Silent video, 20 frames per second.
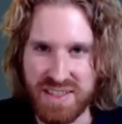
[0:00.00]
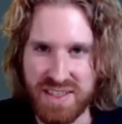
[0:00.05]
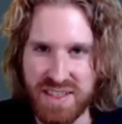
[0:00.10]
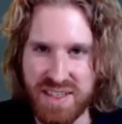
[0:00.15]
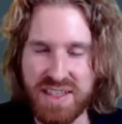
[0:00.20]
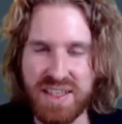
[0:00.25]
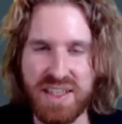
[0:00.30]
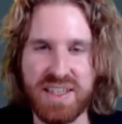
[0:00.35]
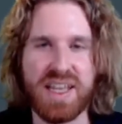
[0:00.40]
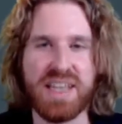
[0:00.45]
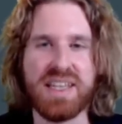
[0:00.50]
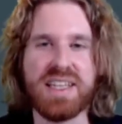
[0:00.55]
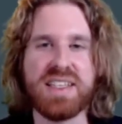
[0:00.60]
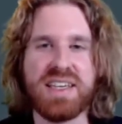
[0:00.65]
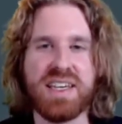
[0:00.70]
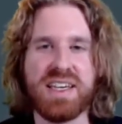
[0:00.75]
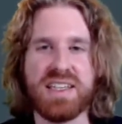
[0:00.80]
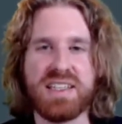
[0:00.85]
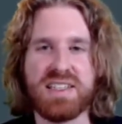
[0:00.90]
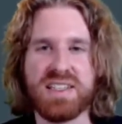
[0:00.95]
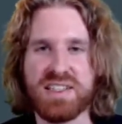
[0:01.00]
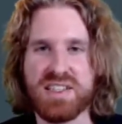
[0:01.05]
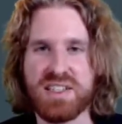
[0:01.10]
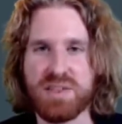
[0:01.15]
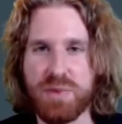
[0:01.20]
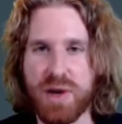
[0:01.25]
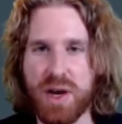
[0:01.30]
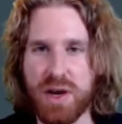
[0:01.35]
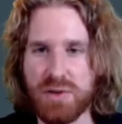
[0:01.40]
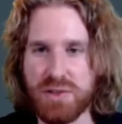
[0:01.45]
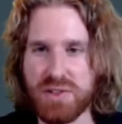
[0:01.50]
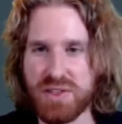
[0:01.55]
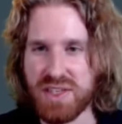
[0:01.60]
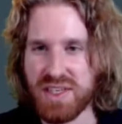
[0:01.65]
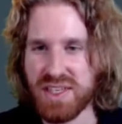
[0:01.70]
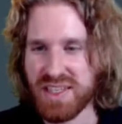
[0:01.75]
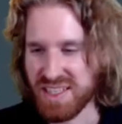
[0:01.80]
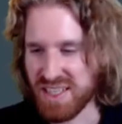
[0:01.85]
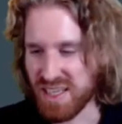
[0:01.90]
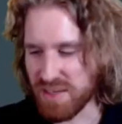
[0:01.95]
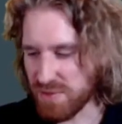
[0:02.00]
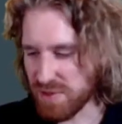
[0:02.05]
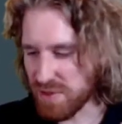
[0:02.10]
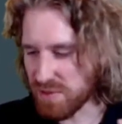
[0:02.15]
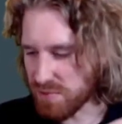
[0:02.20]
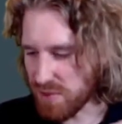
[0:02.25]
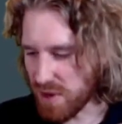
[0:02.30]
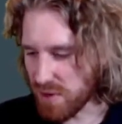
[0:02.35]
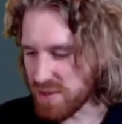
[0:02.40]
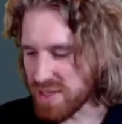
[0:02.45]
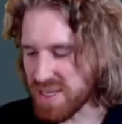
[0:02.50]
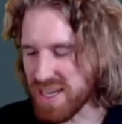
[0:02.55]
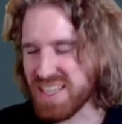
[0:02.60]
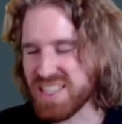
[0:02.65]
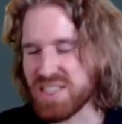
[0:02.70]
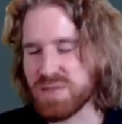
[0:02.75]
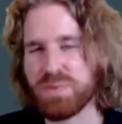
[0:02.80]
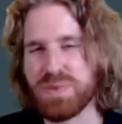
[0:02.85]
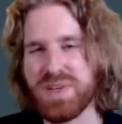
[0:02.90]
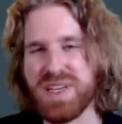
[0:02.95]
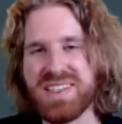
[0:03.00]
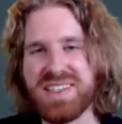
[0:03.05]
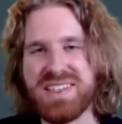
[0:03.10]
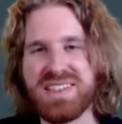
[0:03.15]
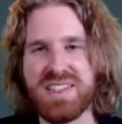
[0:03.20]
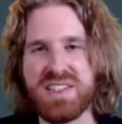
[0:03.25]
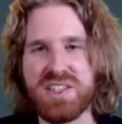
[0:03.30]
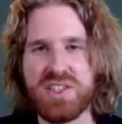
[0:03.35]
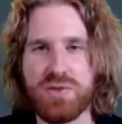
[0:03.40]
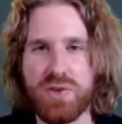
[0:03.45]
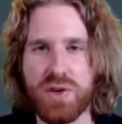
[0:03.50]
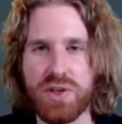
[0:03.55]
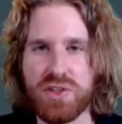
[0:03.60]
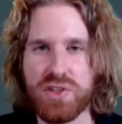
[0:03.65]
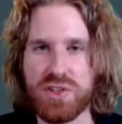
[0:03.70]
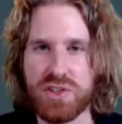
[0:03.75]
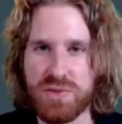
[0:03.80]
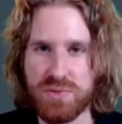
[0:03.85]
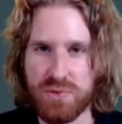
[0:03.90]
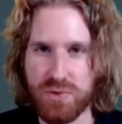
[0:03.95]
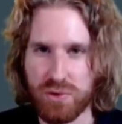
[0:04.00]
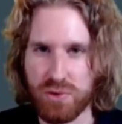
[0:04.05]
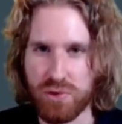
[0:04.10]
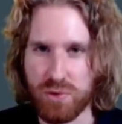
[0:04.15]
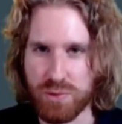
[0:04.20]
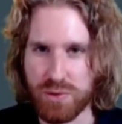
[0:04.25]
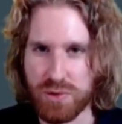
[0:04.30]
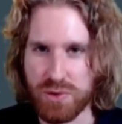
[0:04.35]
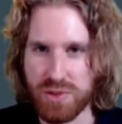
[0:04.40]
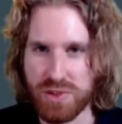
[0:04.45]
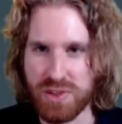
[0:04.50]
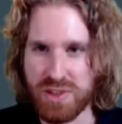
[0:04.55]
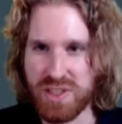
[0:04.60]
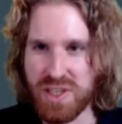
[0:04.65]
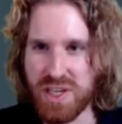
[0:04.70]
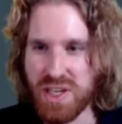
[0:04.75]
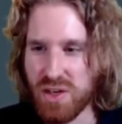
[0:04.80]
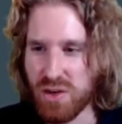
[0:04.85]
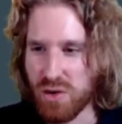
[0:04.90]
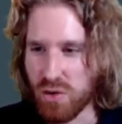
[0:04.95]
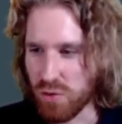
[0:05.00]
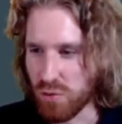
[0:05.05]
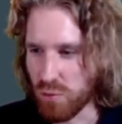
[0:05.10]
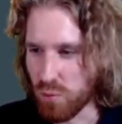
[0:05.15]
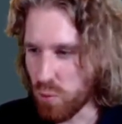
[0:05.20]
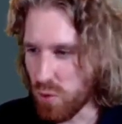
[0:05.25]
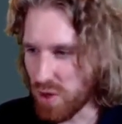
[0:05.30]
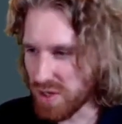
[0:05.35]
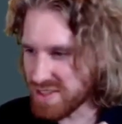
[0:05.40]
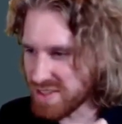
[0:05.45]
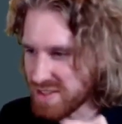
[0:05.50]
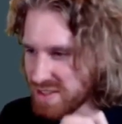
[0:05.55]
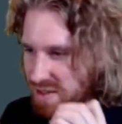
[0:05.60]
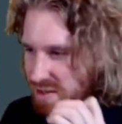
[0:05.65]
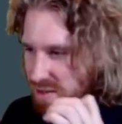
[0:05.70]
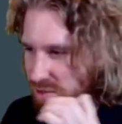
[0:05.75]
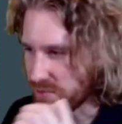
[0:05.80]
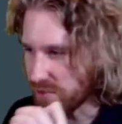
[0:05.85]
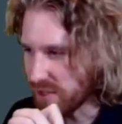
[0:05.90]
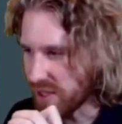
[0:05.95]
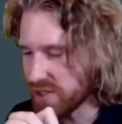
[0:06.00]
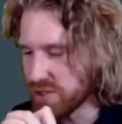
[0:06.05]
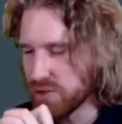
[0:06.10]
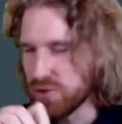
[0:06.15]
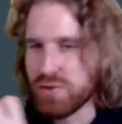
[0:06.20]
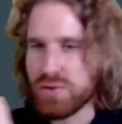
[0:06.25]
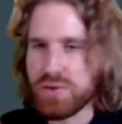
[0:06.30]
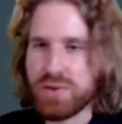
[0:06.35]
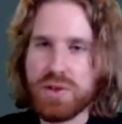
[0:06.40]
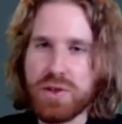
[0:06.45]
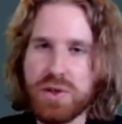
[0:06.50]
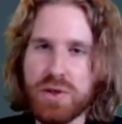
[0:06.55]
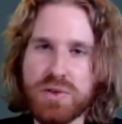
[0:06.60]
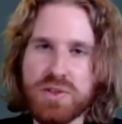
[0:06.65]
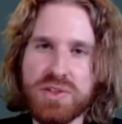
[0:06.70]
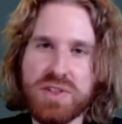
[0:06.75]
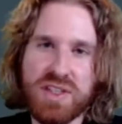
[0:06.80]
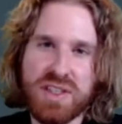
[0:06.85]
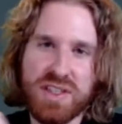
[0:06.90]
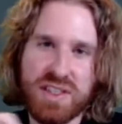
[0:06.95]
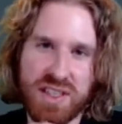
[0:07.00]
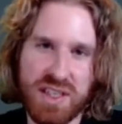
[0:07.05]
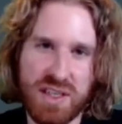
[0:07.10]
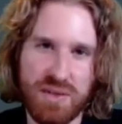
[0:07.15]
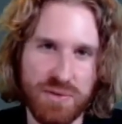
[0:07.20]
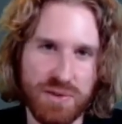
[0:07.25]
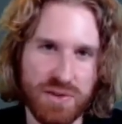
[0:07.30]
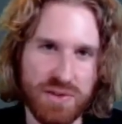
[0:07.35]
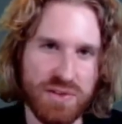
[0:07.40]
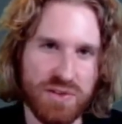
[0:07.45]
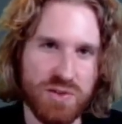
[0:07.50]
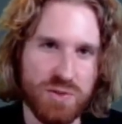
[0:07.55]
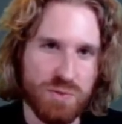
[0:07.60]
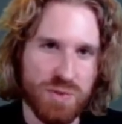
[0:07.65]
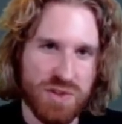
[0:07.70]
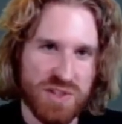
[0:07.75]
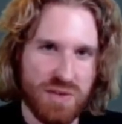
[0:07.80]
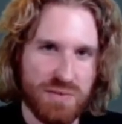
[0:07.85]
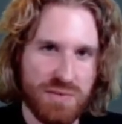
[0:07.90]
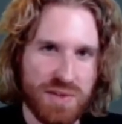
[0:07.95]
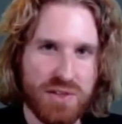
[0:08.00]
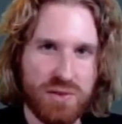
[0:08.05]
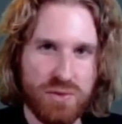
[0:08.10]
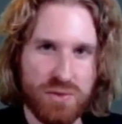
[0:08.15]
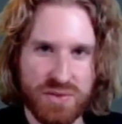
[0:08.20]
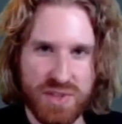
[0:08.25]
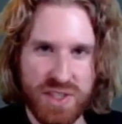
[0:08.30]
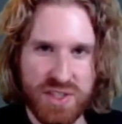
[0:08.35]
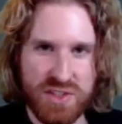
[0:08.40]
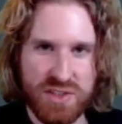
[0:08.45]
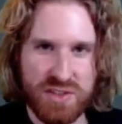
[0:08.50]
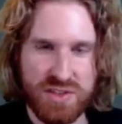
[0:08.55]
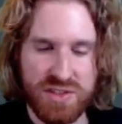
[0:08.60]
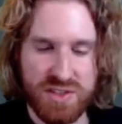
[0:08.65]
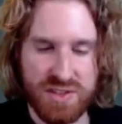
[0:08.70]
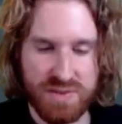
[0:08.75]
In any case, it's about giving very explicit instructions for a computer on what value to code given specific conditions.